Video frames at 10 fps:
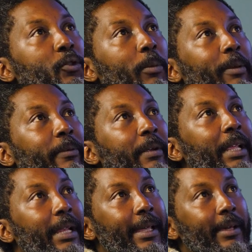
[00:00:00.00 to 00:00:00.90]
To be
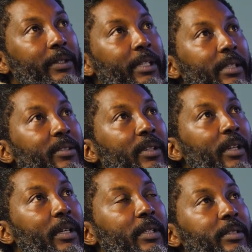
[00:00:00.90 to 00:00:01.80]
very clear on that,
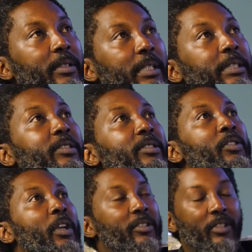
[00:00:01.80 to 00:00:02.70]
it's
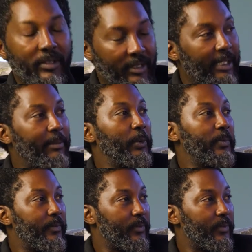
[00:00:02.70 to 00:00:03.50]
not sustainable.